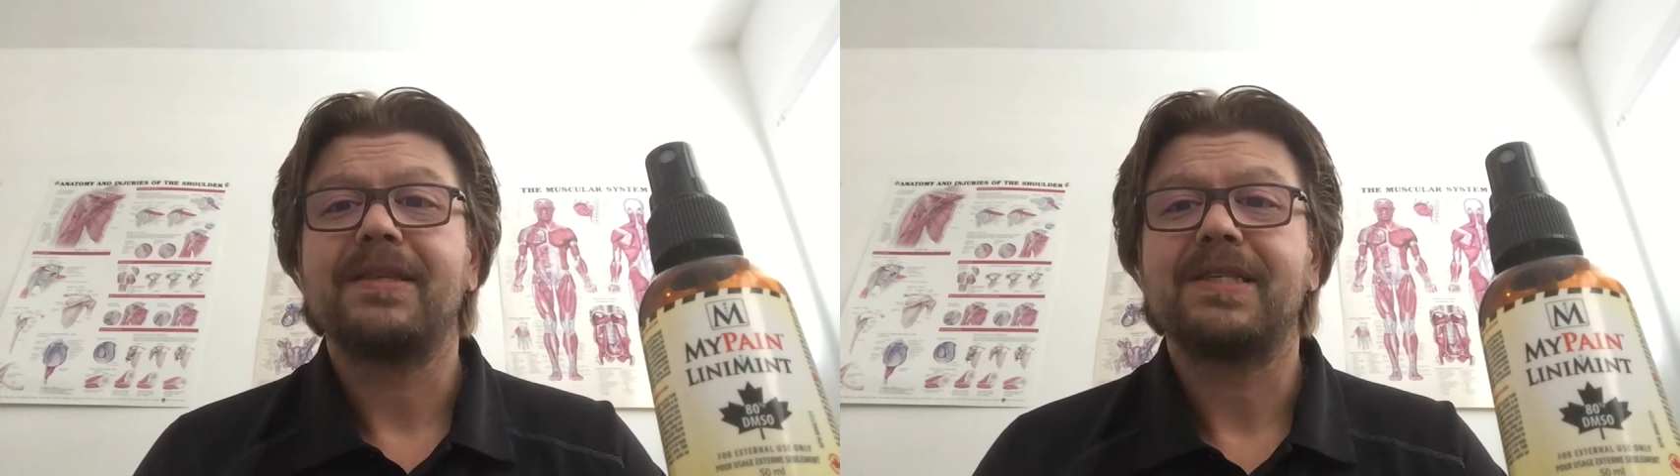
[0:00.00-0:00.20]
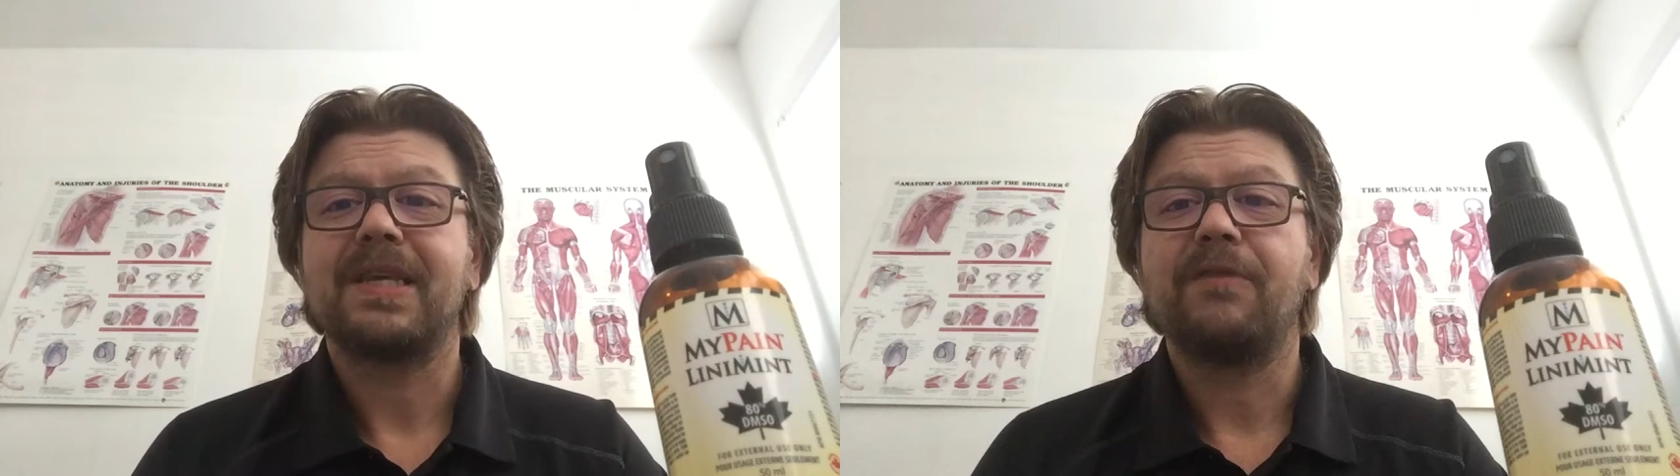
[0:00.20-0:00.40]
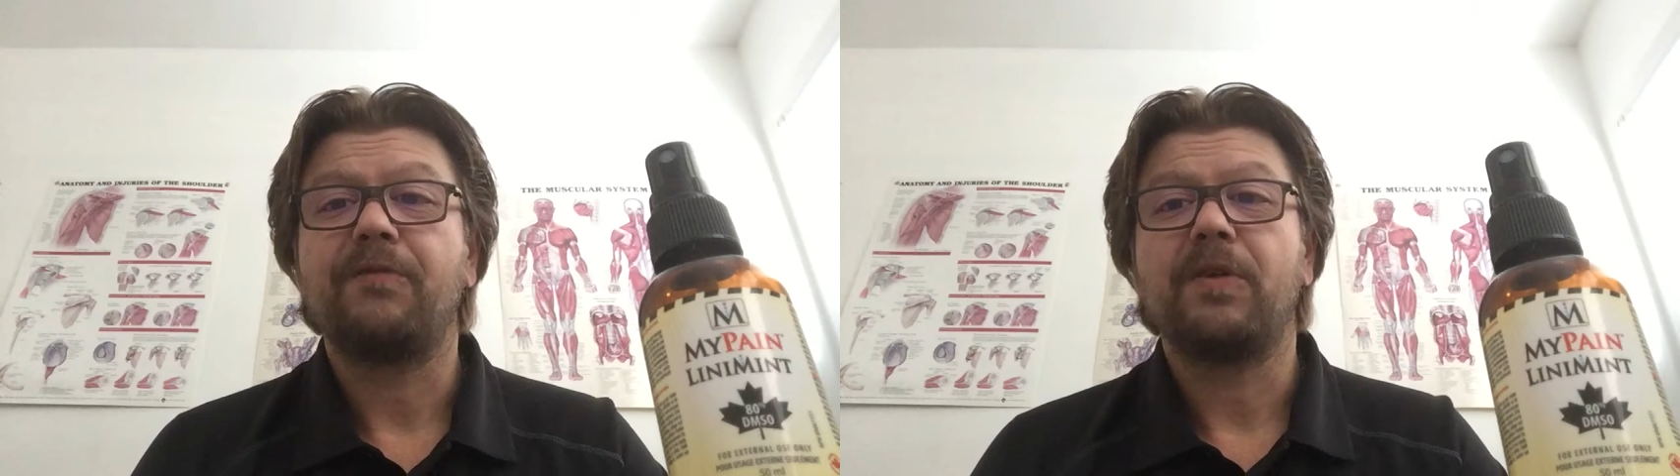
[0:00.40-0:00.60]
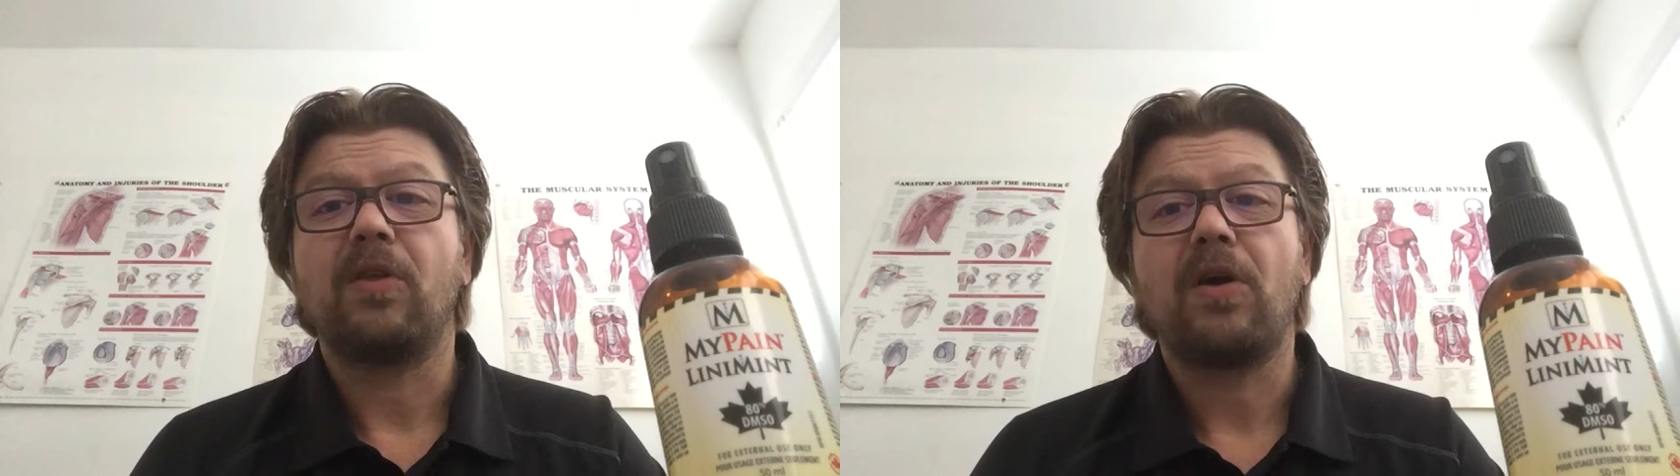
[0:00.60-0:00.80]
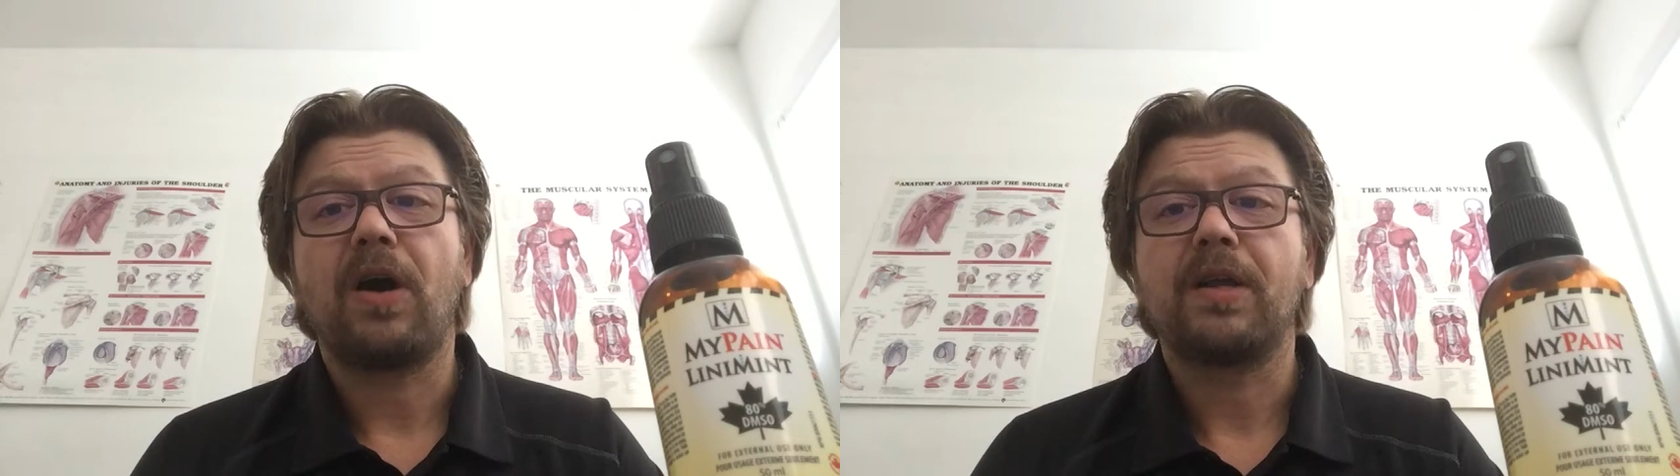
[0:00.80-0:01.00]
the skin feel
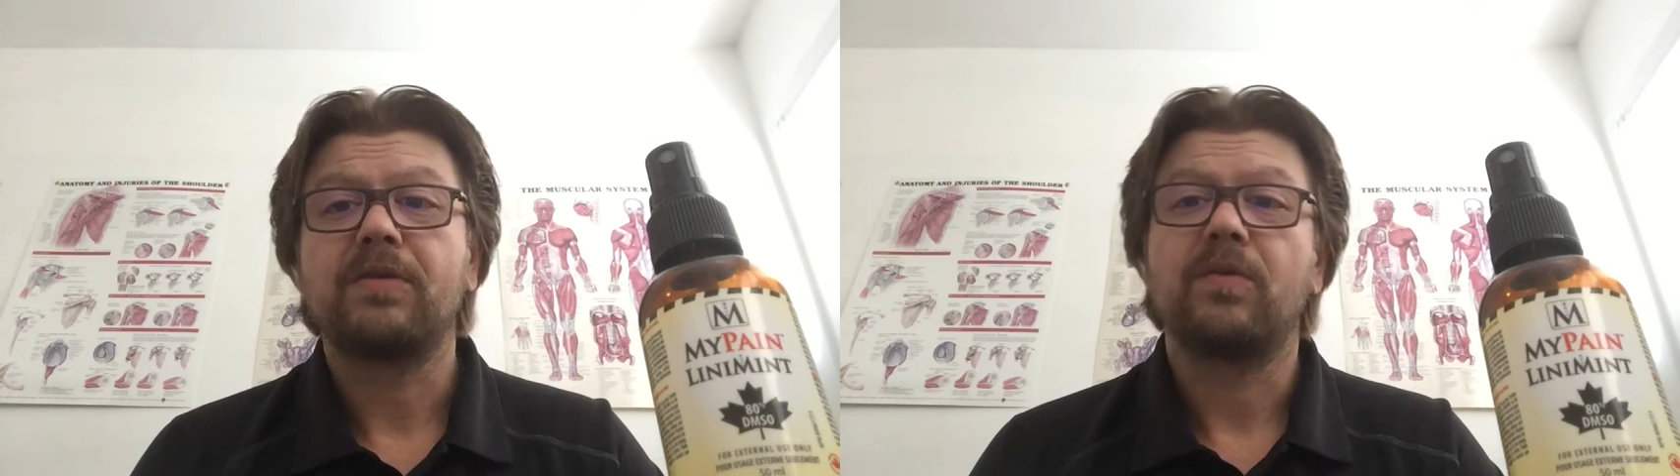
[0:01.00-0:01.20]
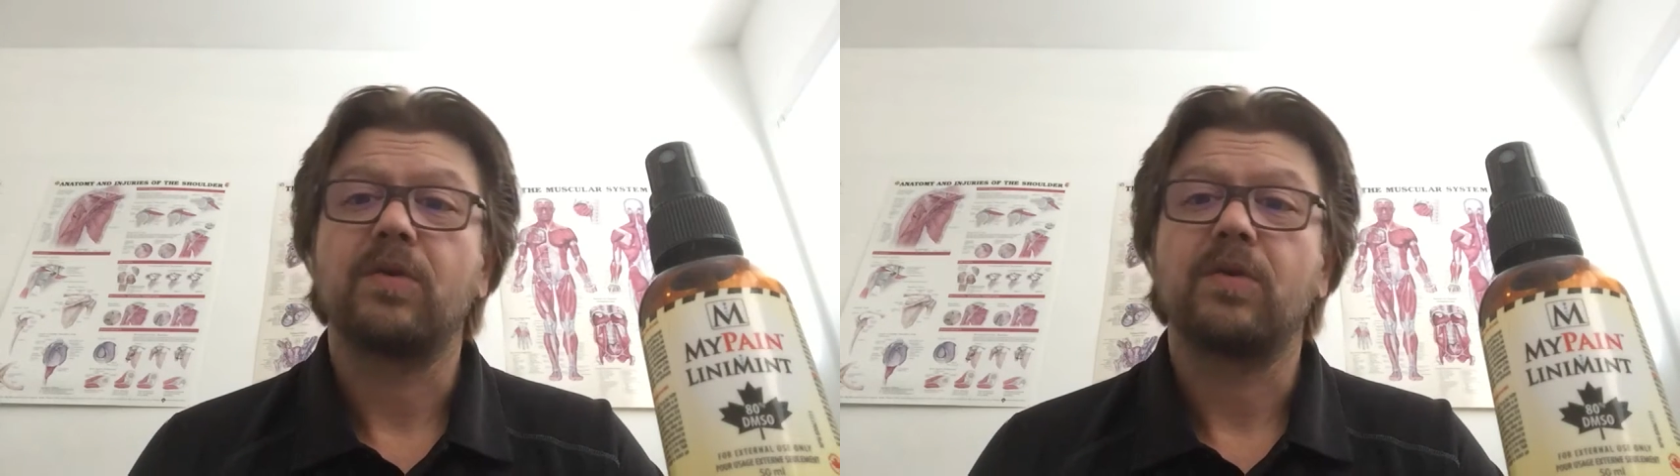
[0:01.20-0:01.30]
hot